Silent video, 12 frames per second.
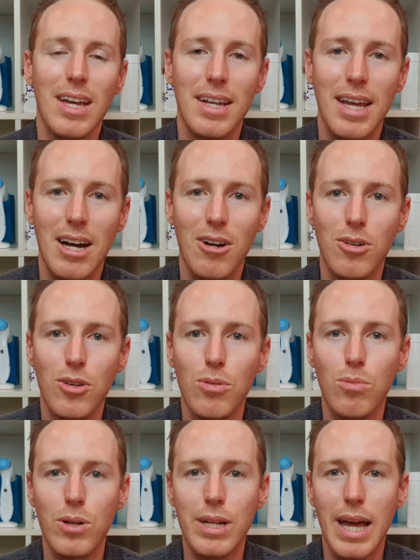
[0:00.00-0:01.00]
Now you
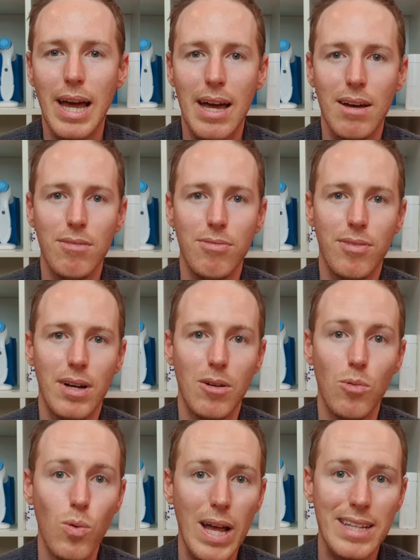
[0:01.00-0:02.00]
want to have a
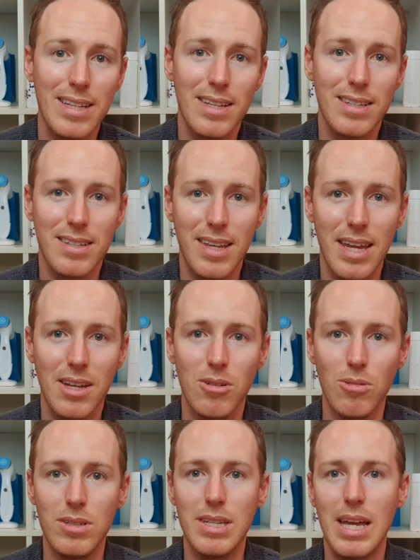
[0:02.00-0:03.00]
wet skin
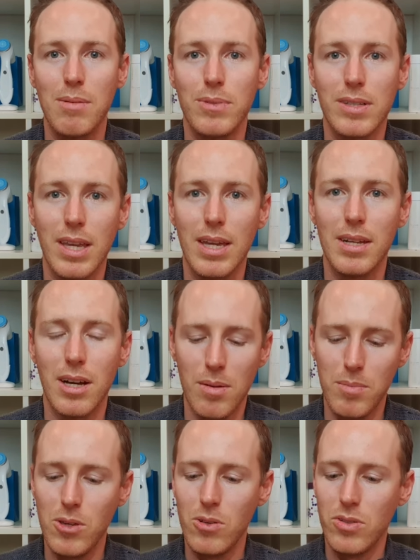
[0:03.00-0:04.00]
or damp skin.
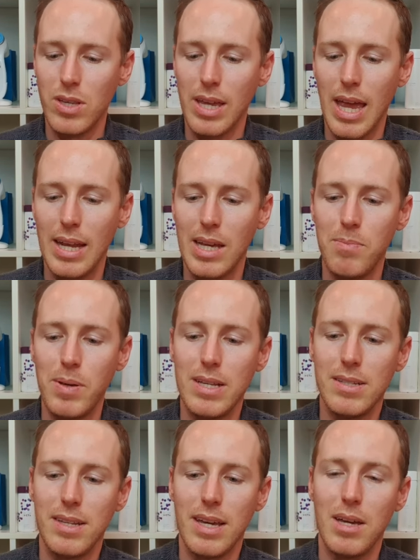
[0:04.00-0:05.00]
I'm using
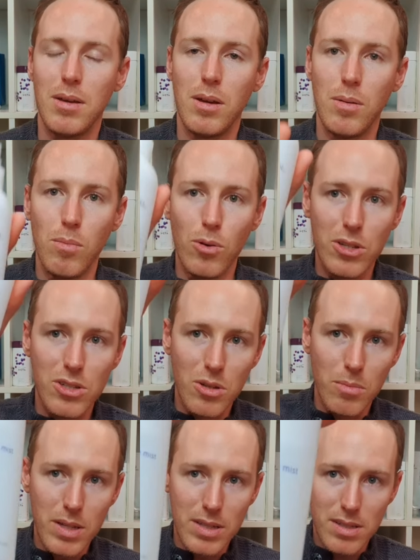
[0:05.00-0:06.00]
NaPCA Moisture
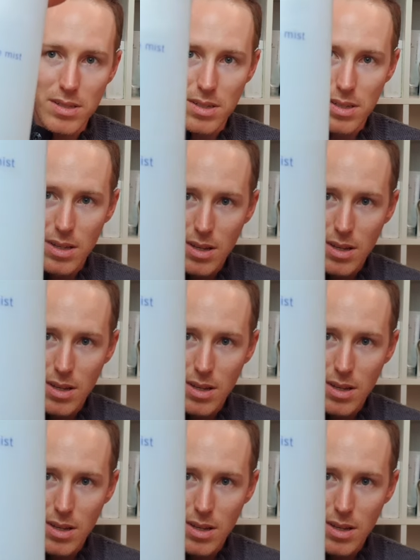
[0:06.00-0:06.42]
Mist